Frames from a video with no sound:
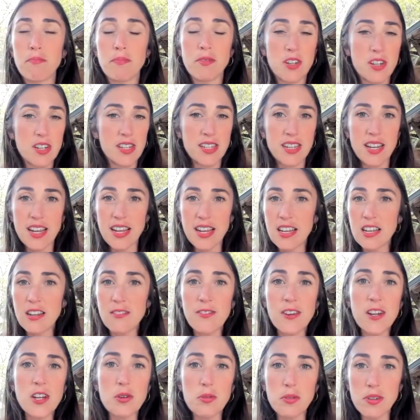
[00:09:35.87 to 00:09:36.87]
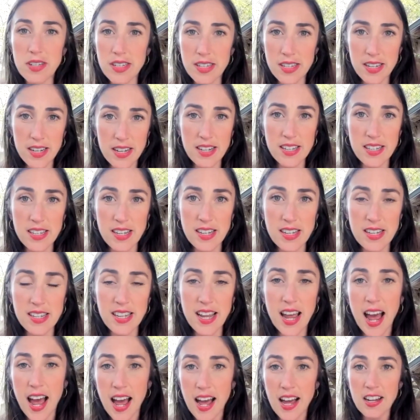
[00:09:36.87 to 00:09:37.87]
just individual citizens
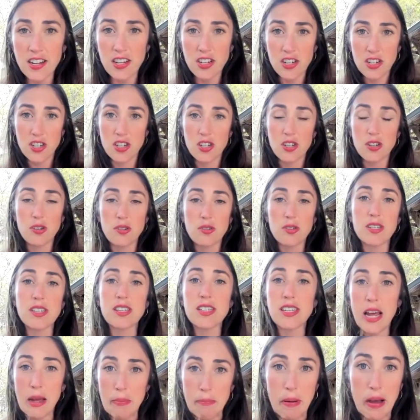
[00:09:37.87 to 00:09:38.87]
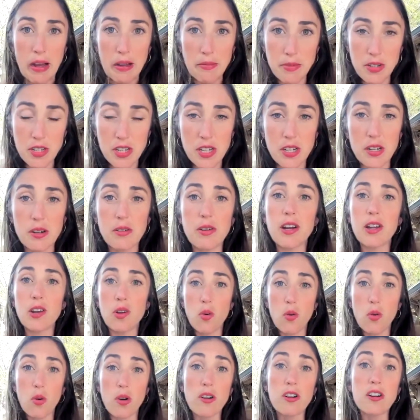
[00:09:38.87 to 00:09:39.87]
had to step up to in
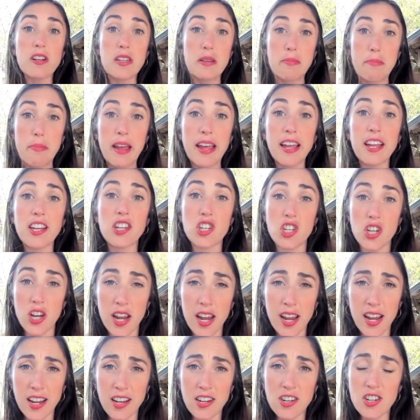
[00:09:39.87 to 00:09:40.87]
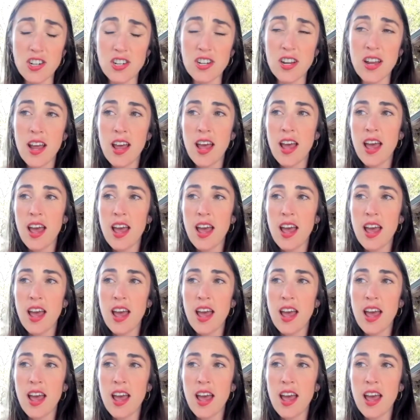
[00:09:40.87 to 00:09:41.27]
order to make change.